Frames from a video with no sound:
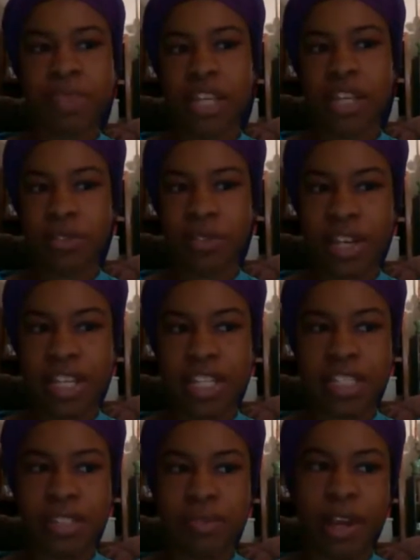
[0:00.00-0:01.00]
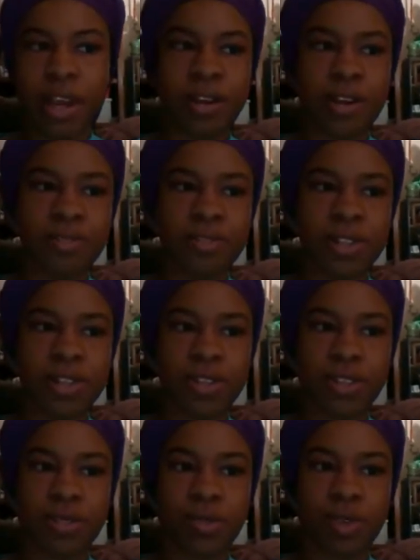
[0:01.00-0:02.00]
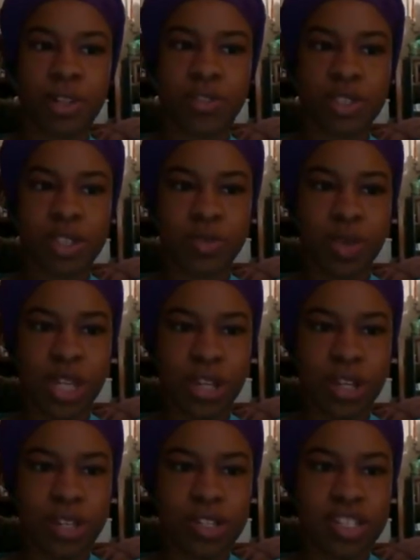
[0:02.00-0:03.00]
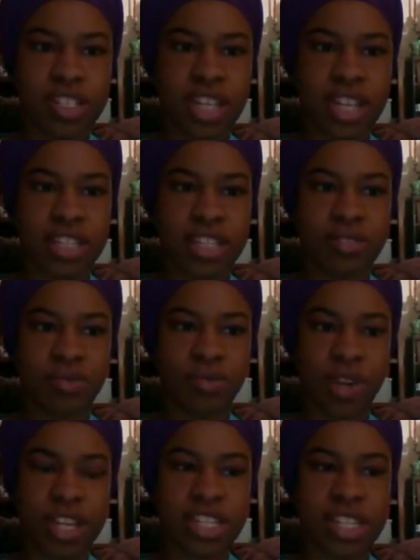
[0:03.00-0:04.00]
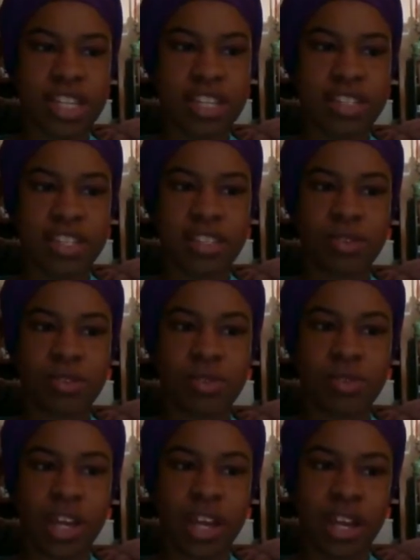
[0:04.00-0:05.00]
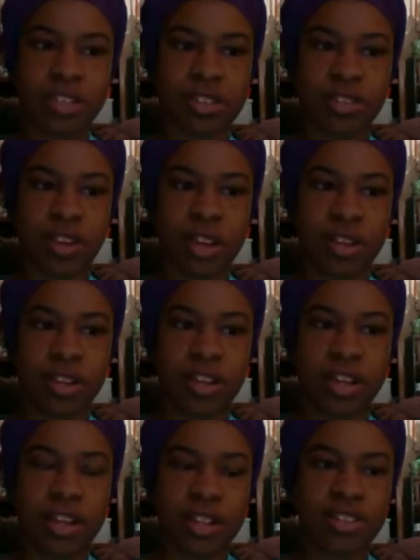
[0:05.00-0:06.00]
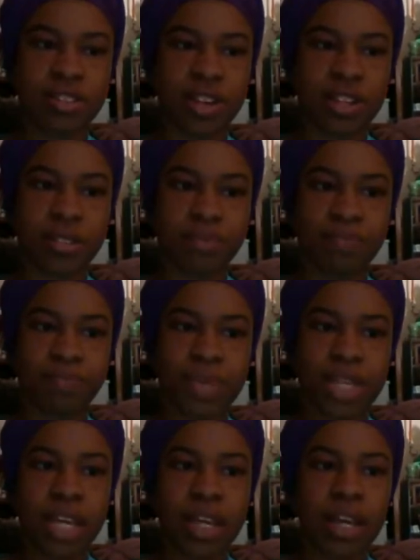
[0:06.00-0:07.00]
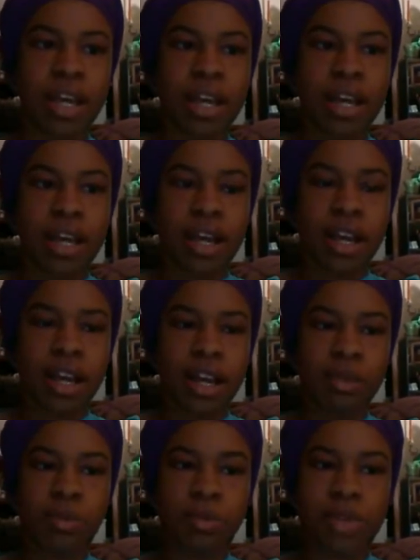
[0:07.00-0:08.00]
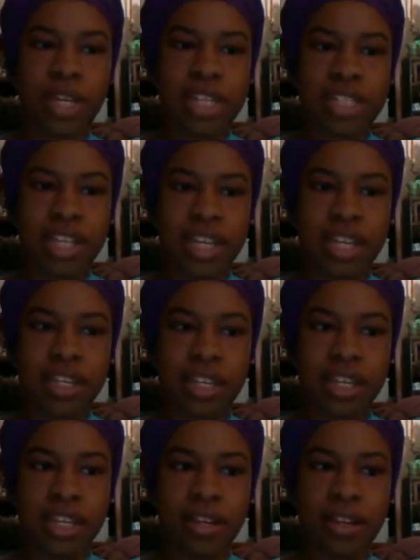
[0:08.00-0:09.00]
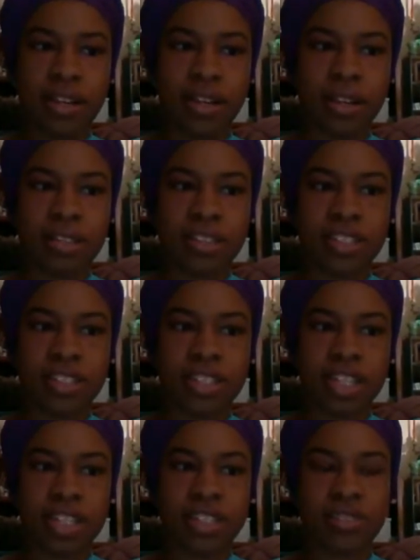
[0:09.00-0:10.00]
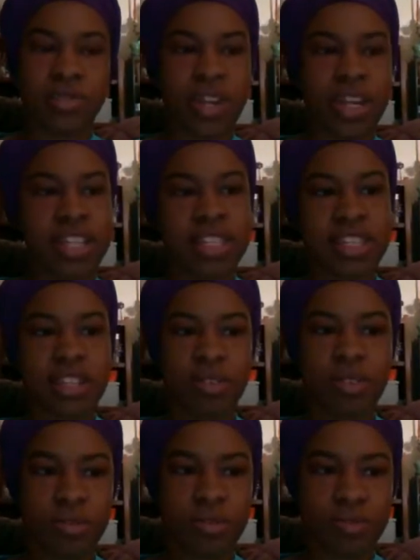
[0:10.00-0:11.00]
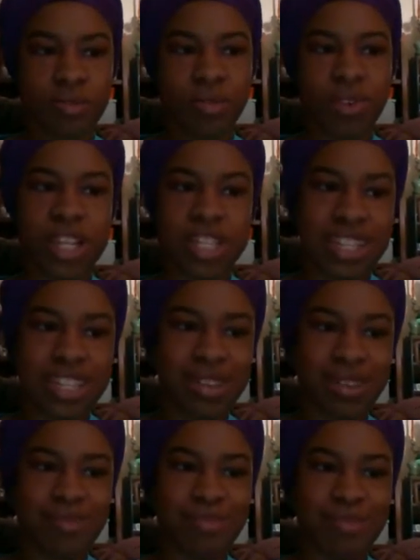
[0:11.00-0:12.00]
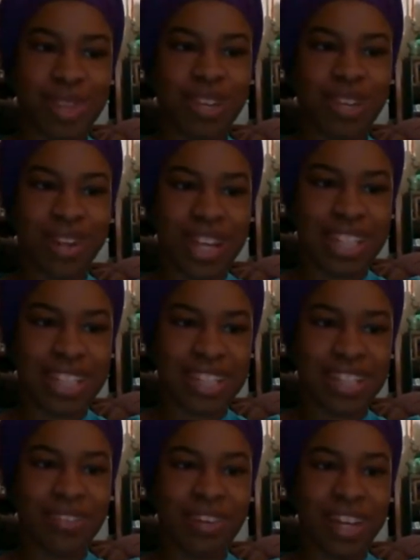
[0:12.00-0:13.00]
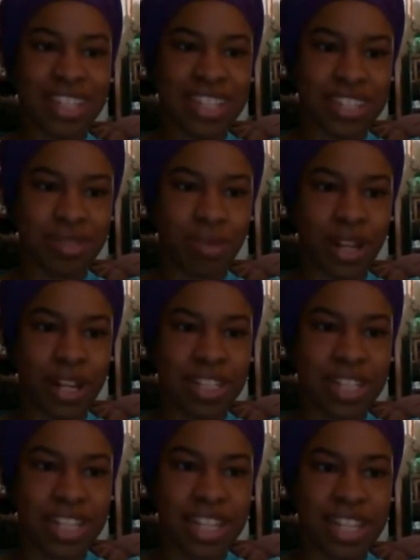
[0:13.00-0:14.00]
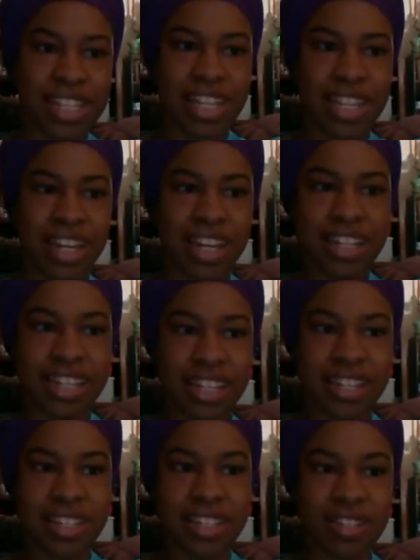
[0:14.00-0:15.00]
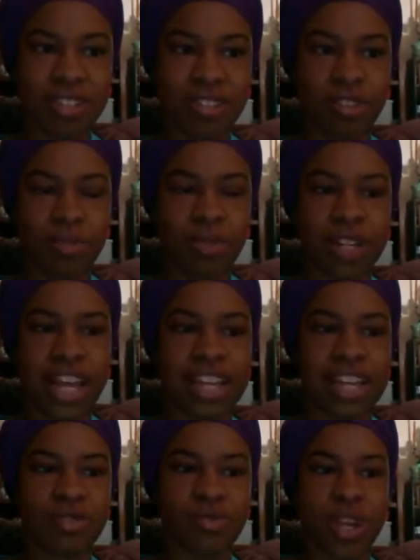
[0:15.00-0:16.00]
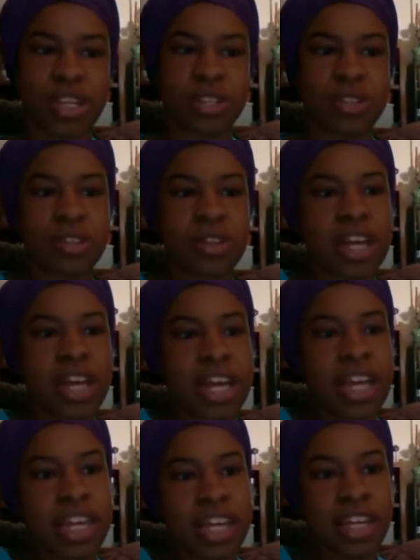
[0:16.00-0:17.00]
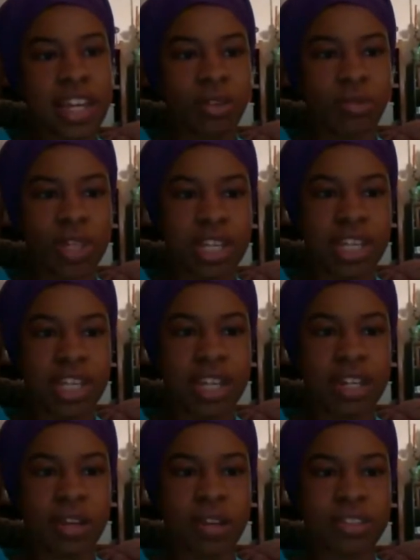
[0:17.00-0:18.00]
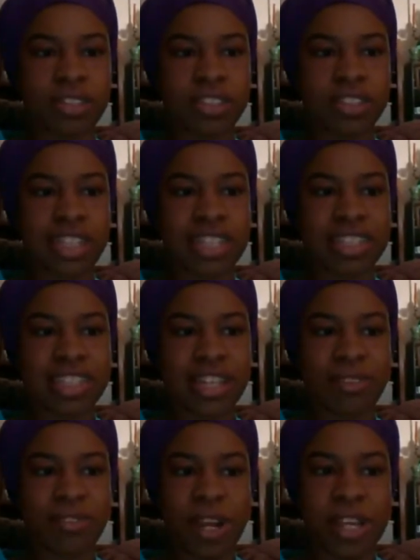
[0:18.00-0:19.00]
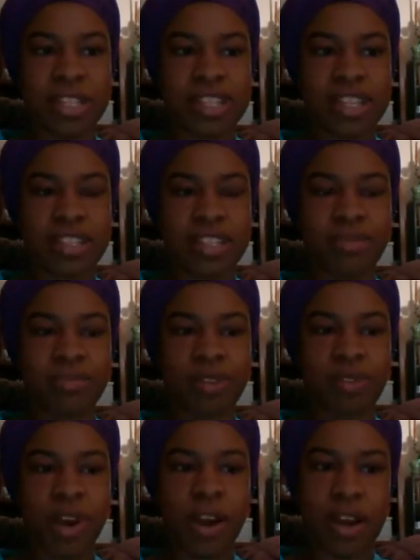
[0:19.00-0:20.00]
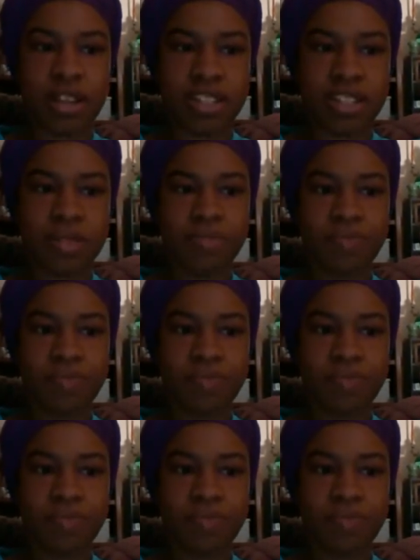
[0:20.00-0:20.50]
in Race, the Power of Illusion, one of the speakers says race is a social construct. Ibram X. Kendi also says racism equates to racist policies and ideas to normalize racial inequity, and also says that race is a mirage.